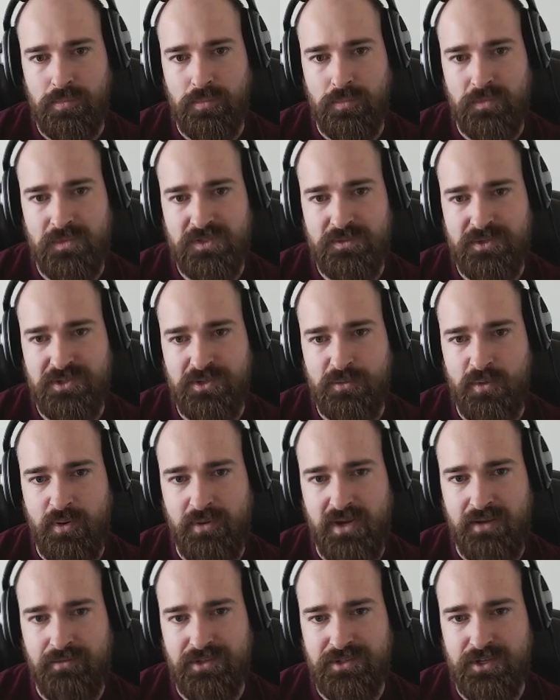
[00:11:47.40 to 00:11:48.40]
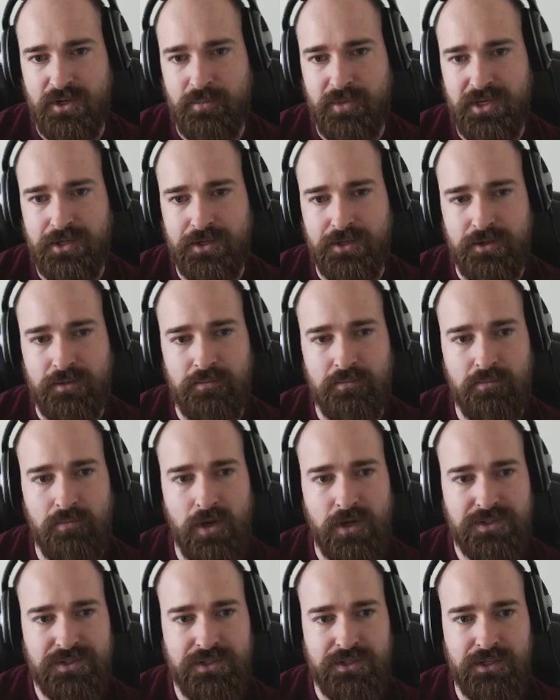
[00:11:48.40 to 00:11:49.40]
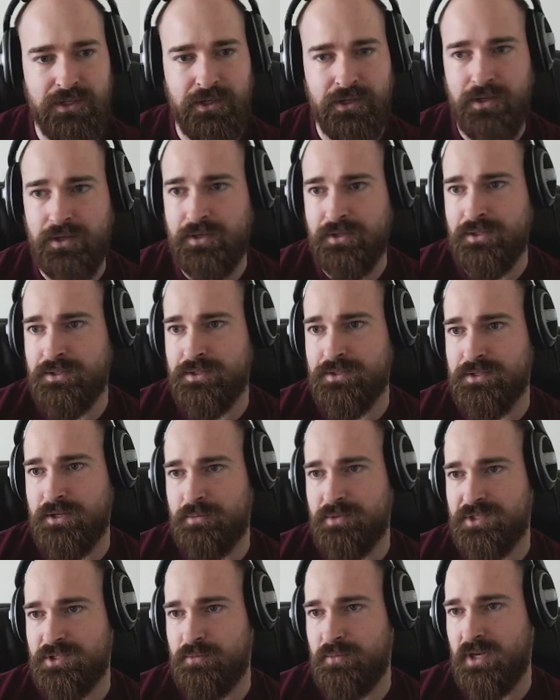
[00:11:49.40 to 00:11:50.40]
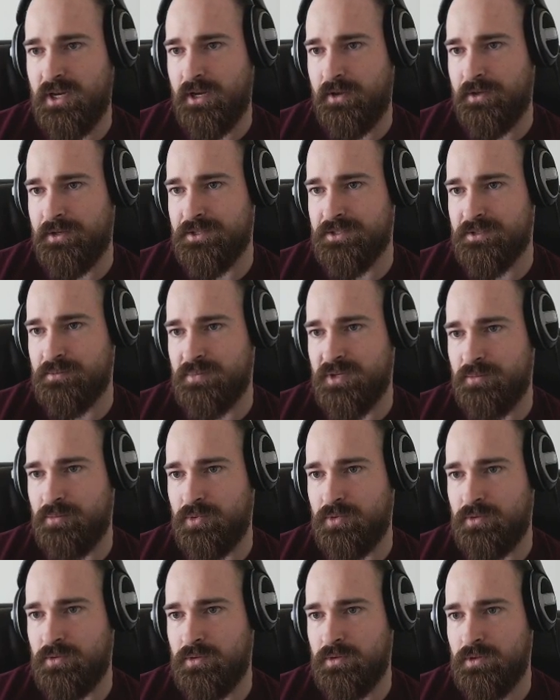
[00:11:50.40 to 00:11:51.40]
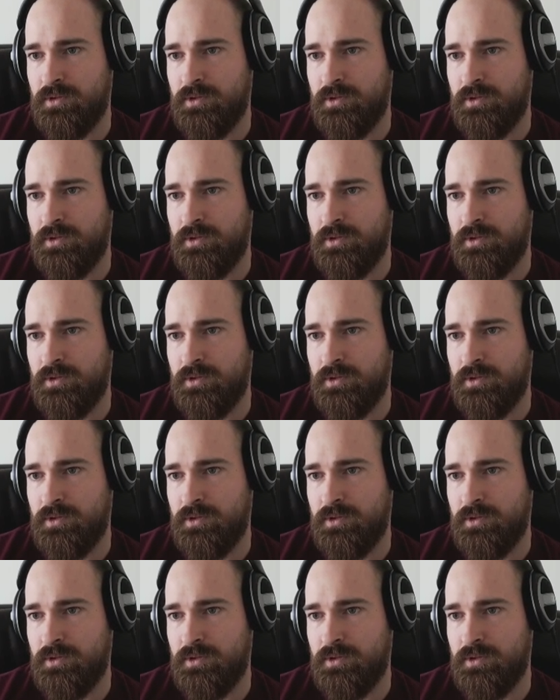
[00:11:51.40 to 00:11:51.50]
Especially while we have this army here. Mossi is, I'm assuming, allied to some people.